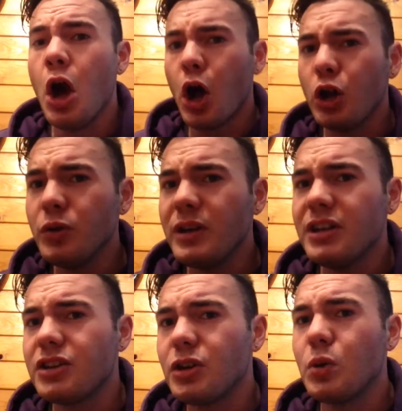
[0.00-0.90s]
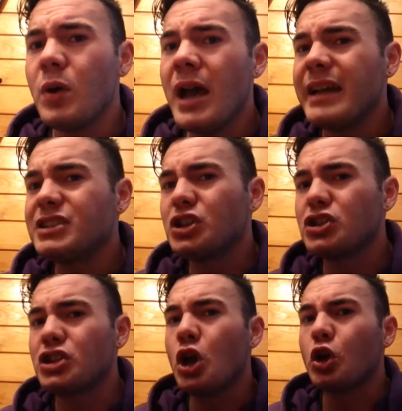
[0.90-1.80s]
All you need to do is
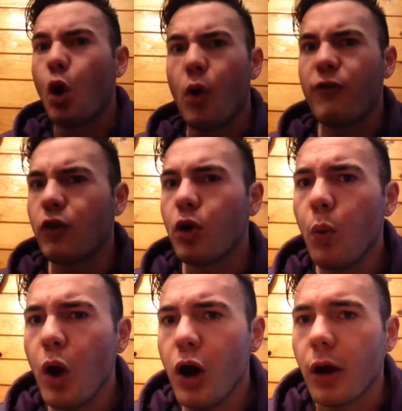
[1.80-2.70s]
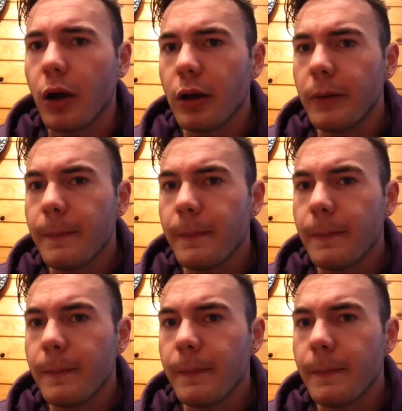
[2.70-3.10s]
just go for a walk.